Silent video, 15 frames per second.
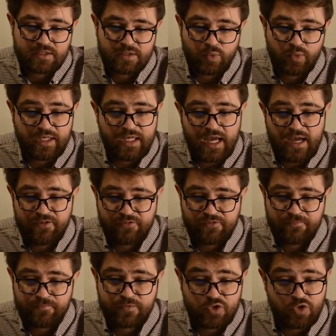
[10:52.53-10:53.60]
So we
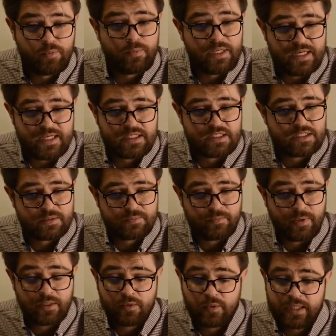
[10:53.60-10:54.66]
have 2 minutes,
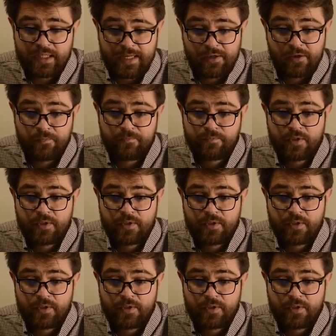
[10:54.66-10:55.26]
by the way, now,